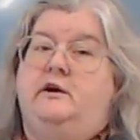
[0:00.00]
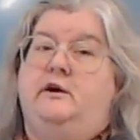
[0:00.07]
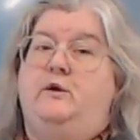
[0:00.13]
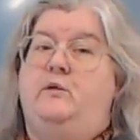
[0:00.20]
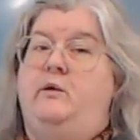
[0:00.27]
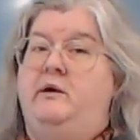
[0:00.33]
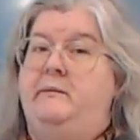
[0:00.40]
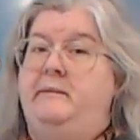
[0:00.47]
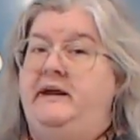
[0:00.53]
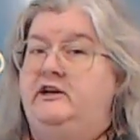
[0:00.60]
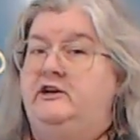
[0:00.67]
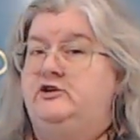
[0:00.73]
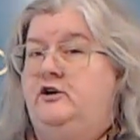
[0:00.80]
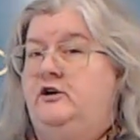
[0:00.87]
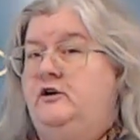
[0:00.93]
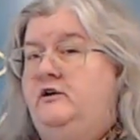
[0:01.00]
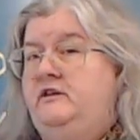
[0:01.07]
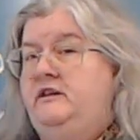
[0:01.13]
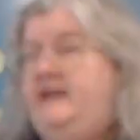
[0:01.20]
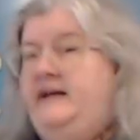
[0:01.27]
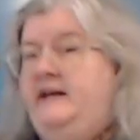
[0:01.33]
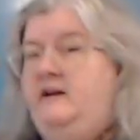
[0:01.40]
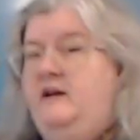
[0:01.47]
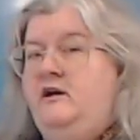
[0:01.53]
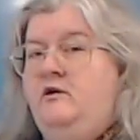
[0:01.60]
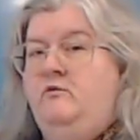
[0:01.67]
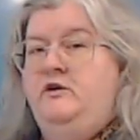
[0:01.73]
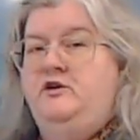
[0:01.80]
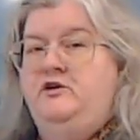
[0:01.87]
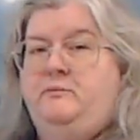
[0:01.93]
you're going to want to make sure that
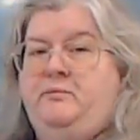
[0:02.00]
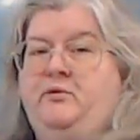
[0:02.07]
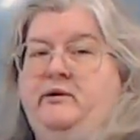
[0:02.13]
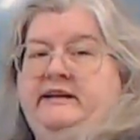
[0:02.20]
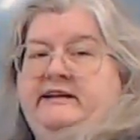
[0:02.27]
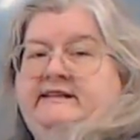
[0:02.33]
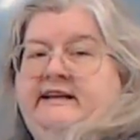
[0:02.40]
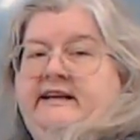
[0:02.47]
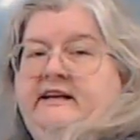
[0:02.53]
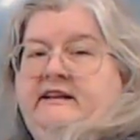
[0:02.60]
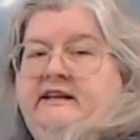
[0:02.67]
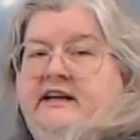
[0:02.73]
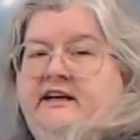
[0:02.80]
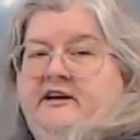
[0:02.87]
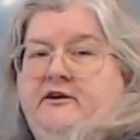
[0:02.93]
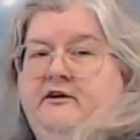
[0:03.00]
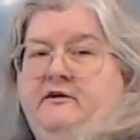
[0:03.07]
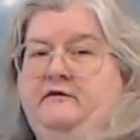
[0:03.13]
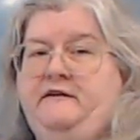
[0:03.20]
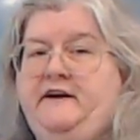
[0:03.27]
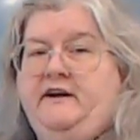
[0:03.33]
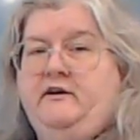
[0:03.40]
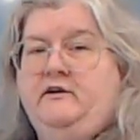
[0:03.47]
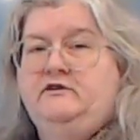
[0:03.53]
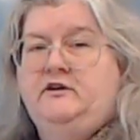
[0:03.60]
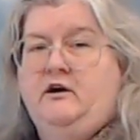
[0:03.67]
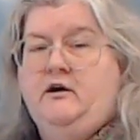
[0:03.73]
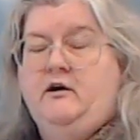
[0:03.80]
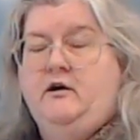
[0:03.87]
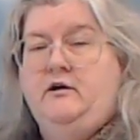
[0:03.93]
when you're pointing that your
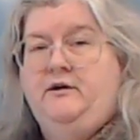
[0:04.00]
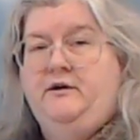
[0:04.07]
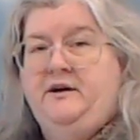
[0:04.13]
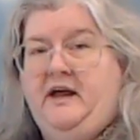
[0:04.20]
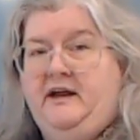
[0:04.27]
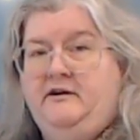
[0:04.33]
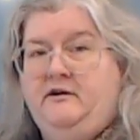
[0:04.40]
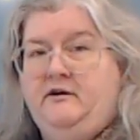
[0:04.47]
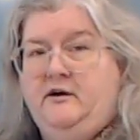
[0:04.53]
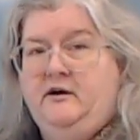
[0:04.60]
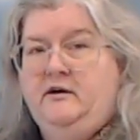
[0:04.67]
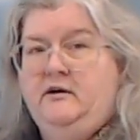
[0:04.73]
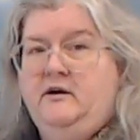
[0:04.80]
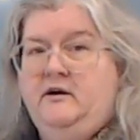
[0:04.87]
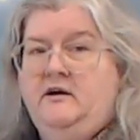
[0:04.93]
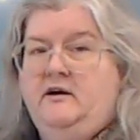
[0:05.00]
fingers are curled under,